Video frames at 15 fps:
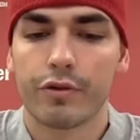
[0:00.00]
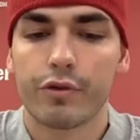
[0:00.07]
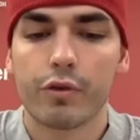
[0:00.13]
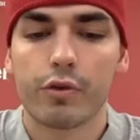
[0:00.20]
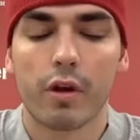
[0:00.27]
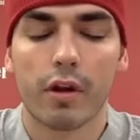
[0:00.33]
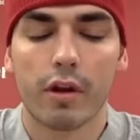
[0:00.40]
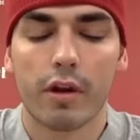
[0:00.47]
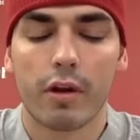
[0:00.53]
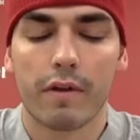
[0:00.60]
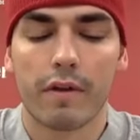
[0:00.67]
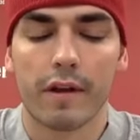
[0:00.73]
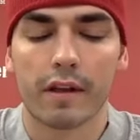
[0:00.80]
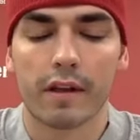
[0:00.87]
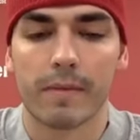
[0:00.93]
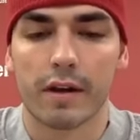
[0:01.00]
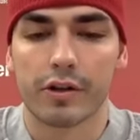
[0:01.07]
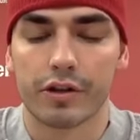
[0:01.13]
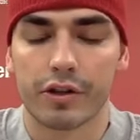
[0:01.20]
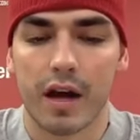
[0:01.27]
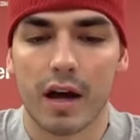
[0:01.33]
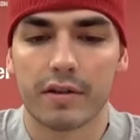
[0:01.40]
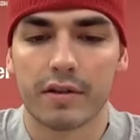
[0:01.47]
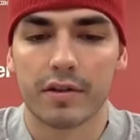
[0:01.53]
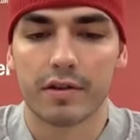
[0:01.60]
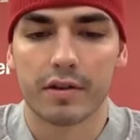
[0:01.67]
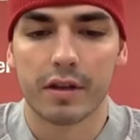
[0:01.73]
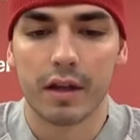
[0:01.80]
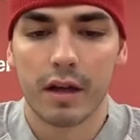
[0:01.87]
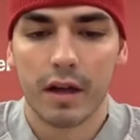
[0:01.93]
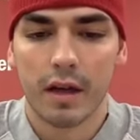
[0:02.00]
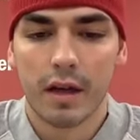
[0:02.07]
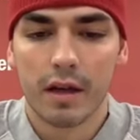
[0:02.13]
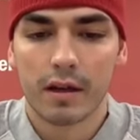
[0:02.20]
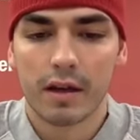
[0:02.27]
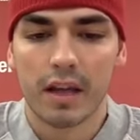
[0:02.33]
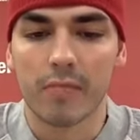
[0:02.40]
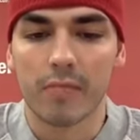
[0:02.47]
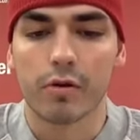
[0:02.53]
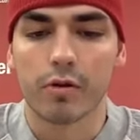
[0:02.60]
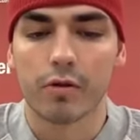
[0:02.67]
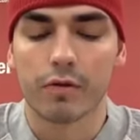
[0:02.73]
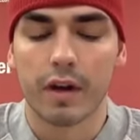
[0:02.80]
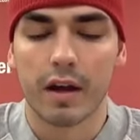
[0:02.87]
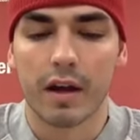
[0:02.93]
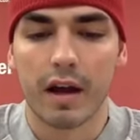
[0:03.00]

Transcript: doing all the little things in my shot just to keep grooving it.